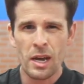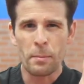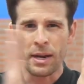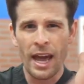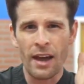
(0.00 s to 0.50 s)

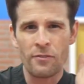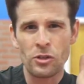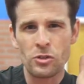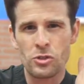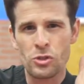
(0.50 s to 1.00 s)
but after
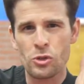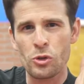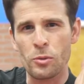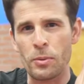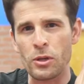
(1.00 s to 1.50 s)
you
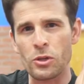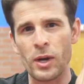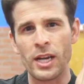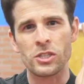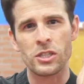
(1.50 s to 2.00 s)
scoop, you
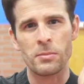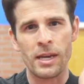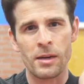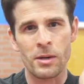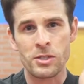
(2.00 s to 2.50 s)
actually
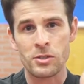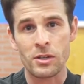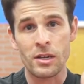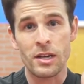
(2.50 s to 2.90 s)
make a muscle.